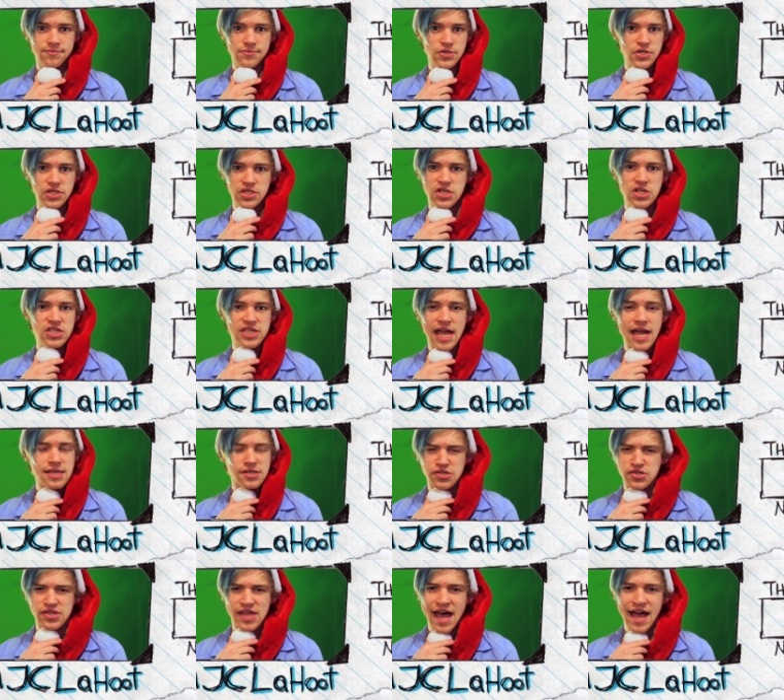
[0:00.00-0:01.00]
Just, just
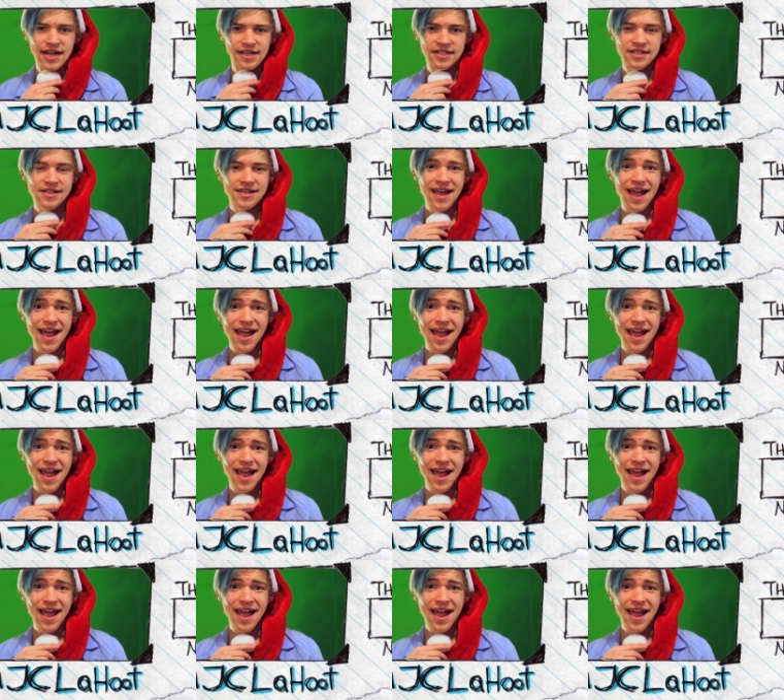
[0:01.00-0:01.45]
answer that.